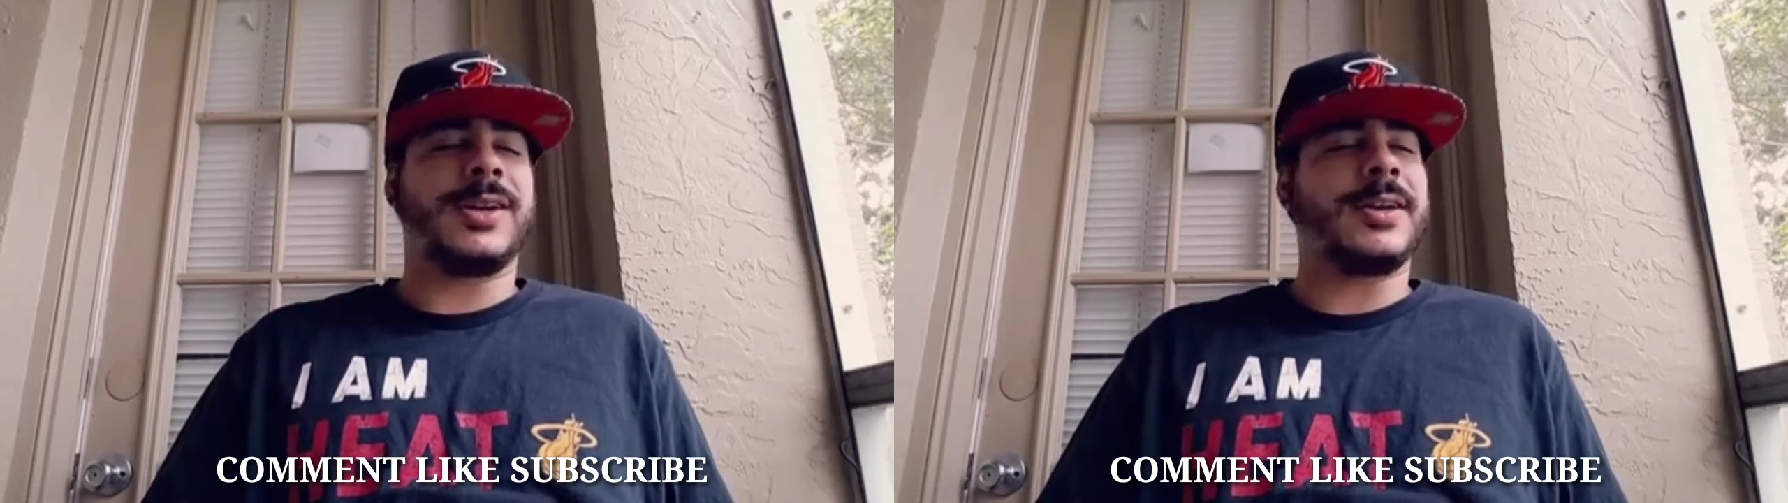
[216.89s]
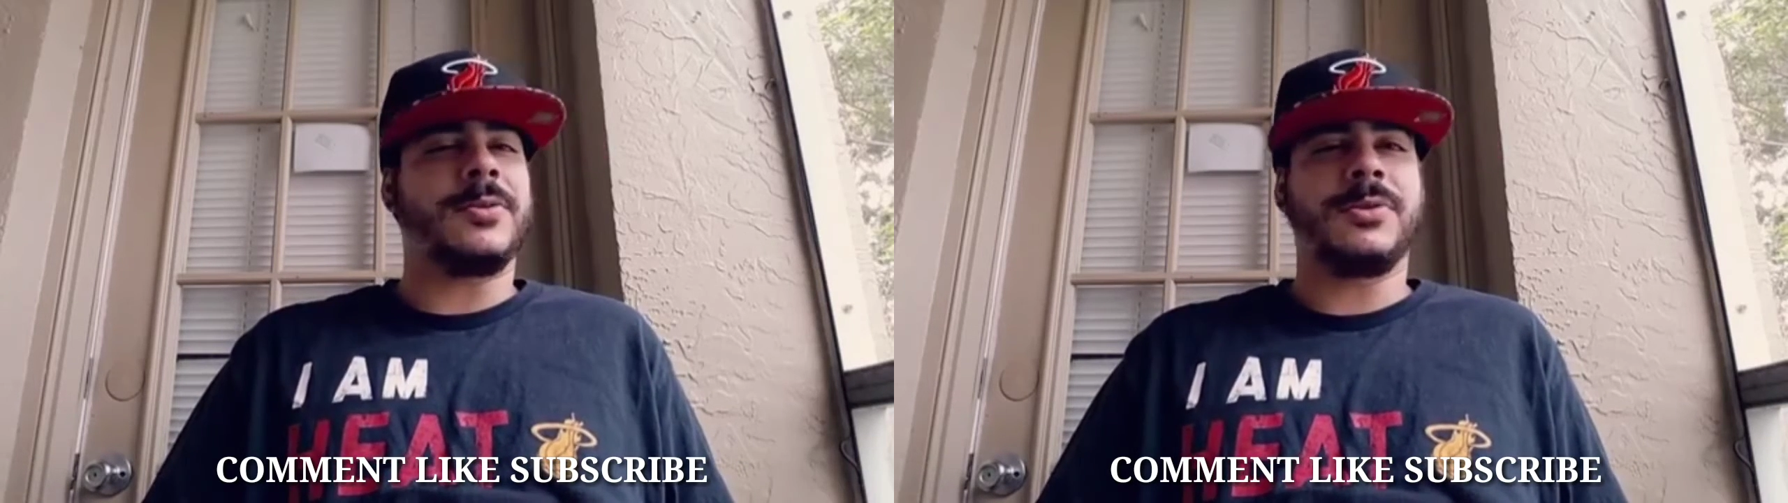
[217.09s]

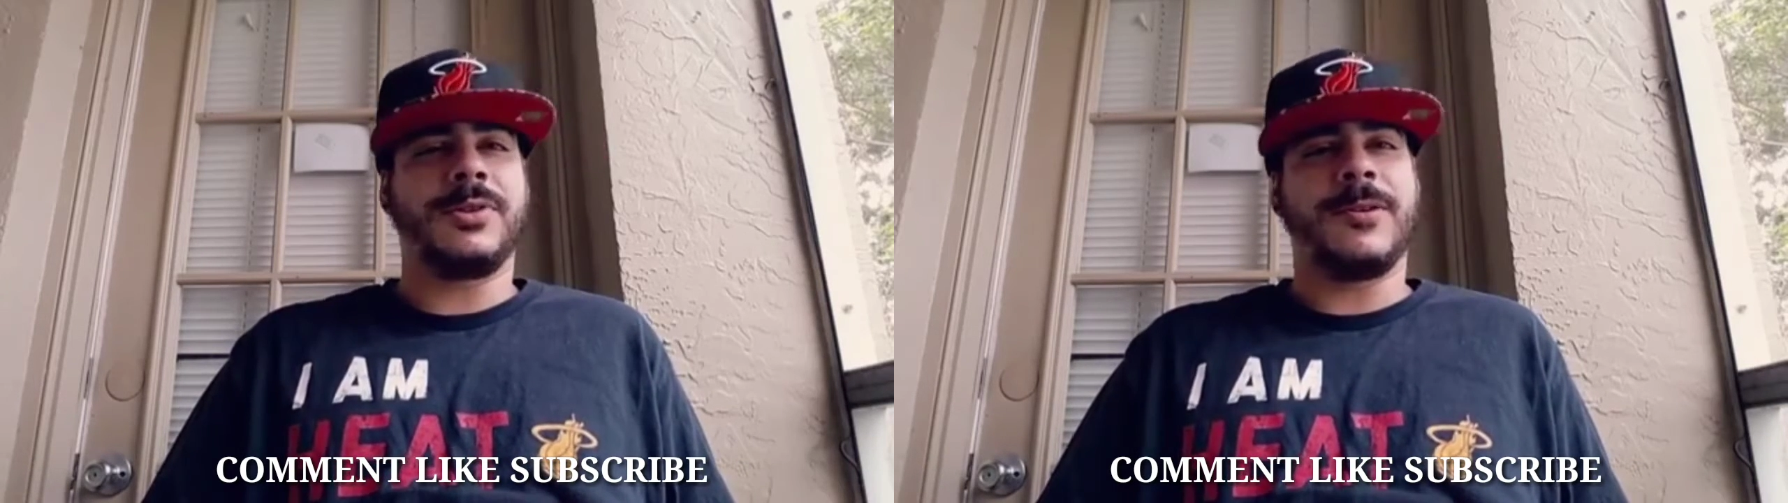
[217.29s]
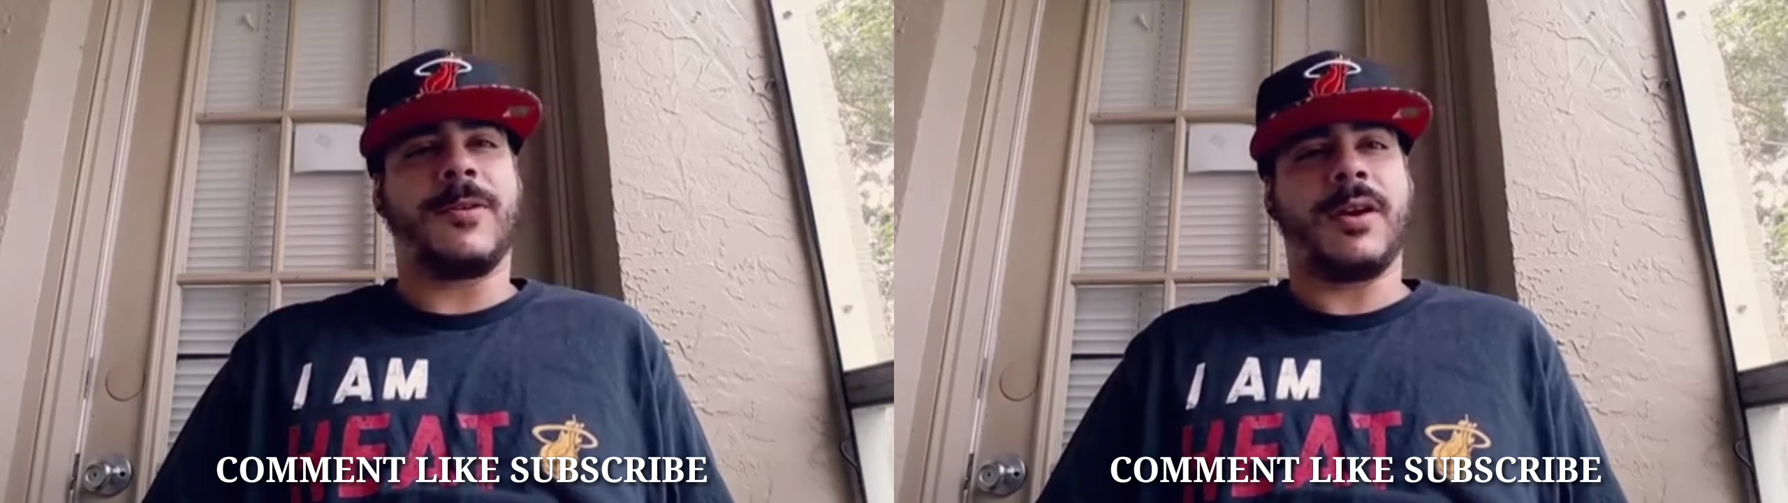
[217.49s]
and I know
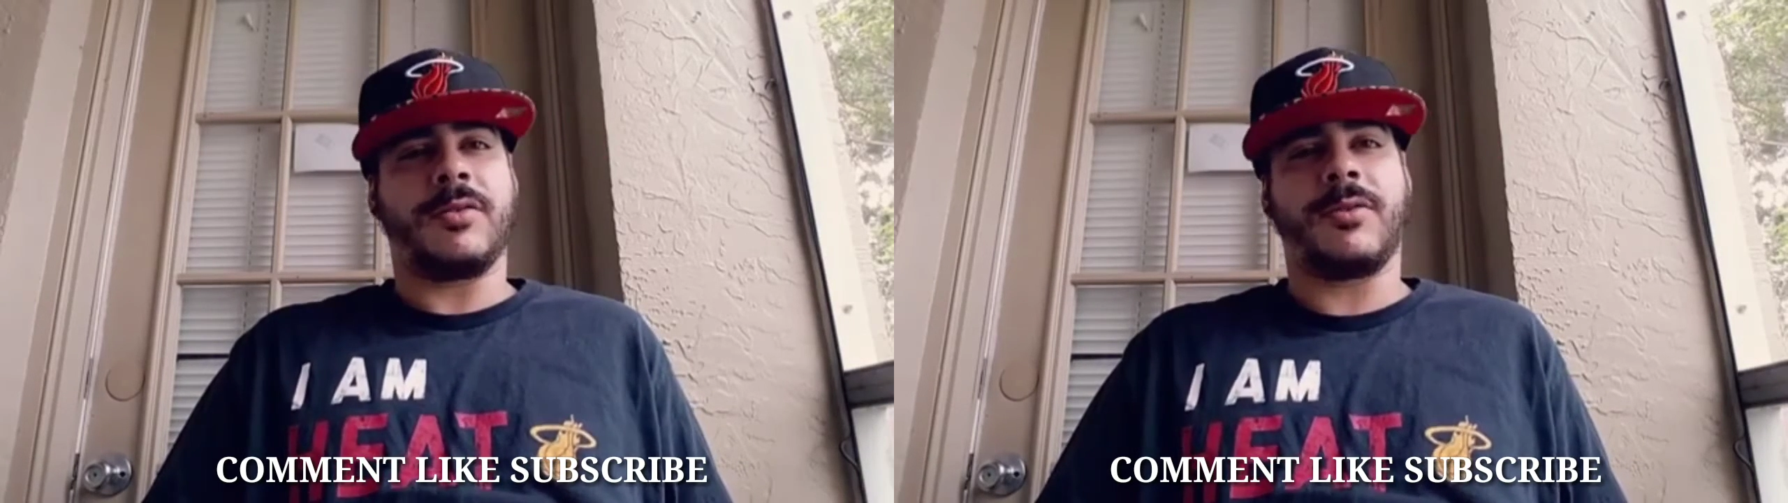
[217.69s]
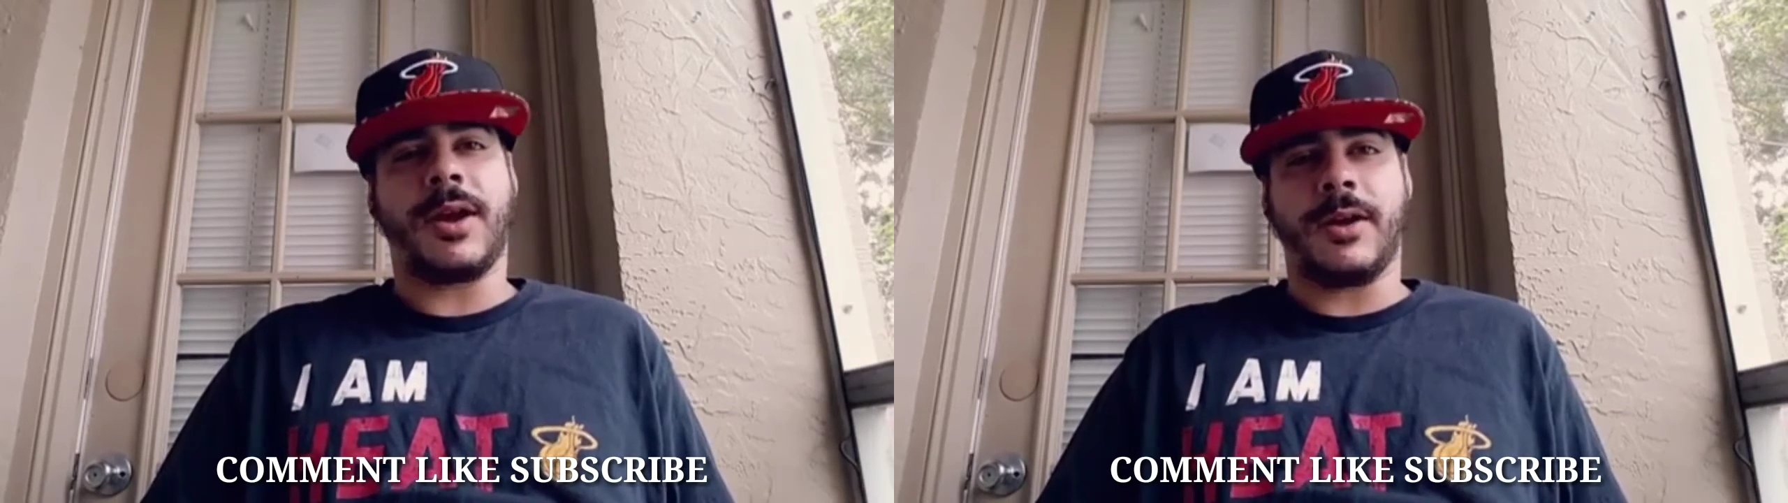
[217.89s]
the
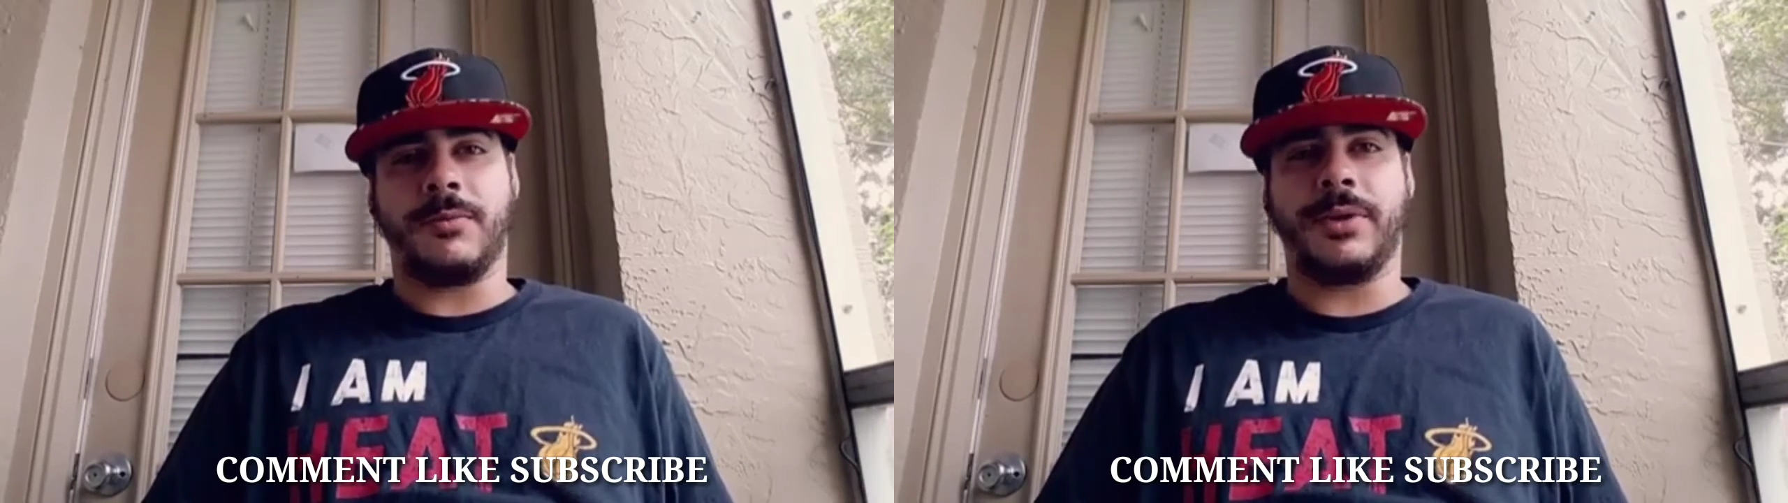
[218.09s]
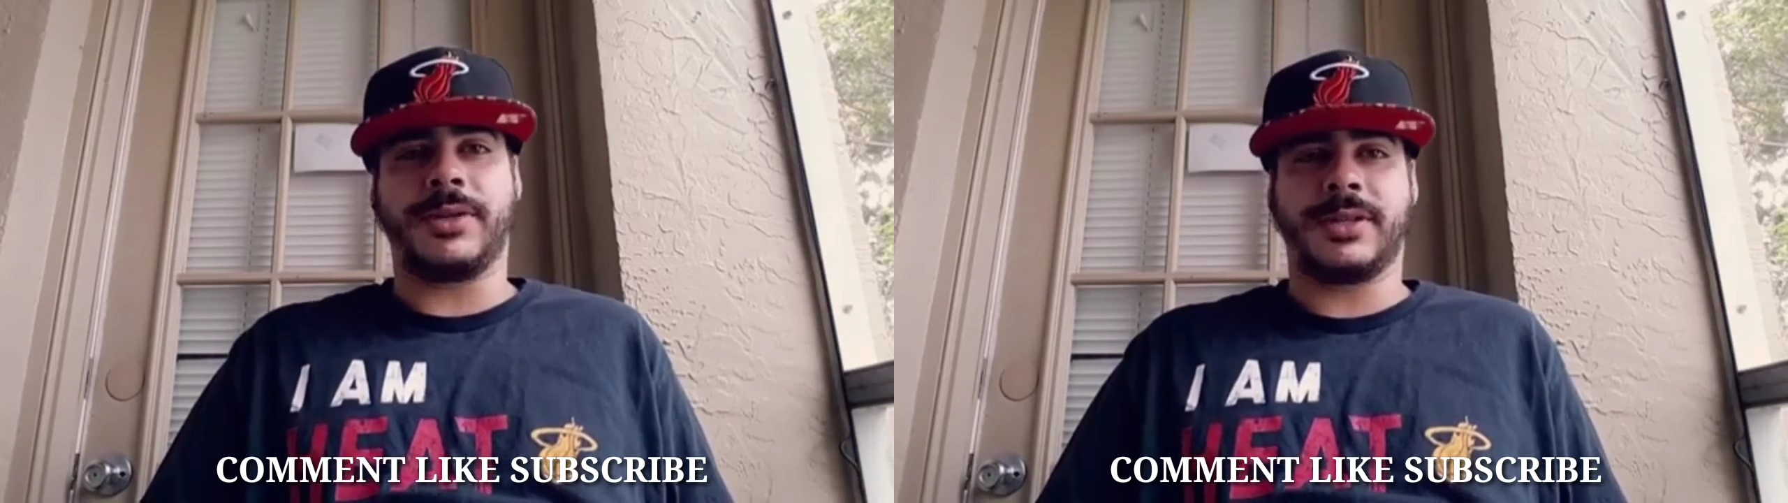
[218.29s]
URL
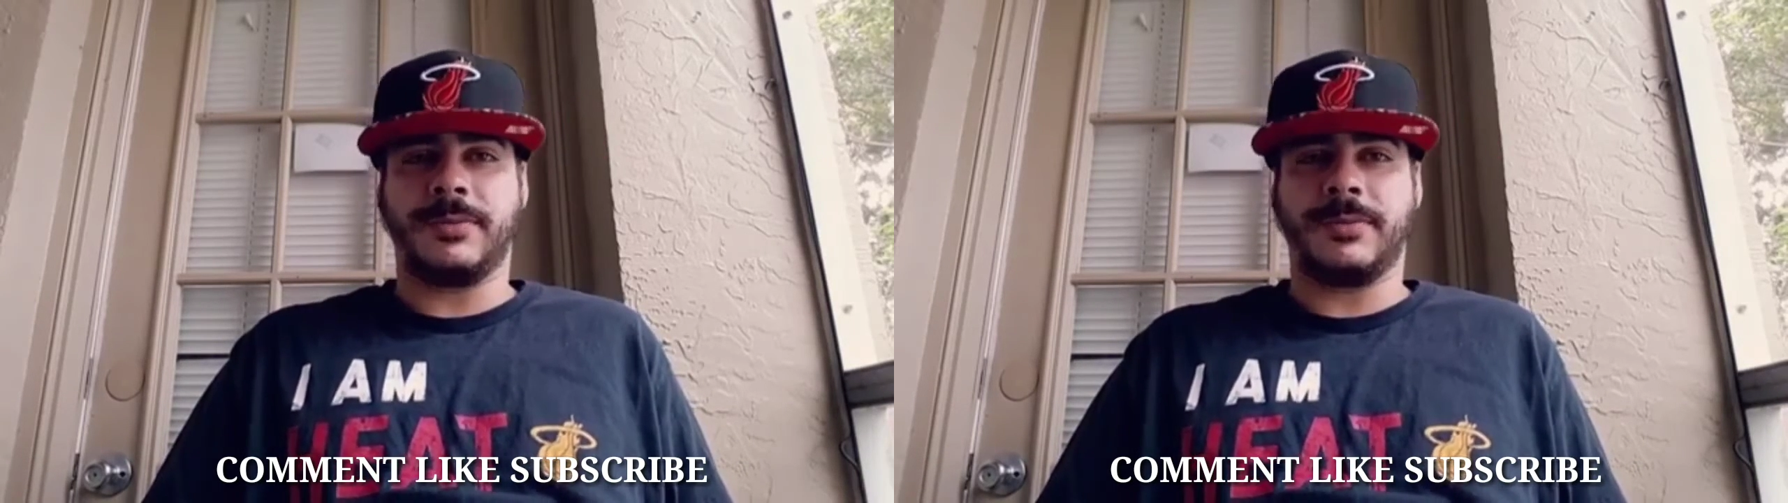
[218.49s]
crowd brings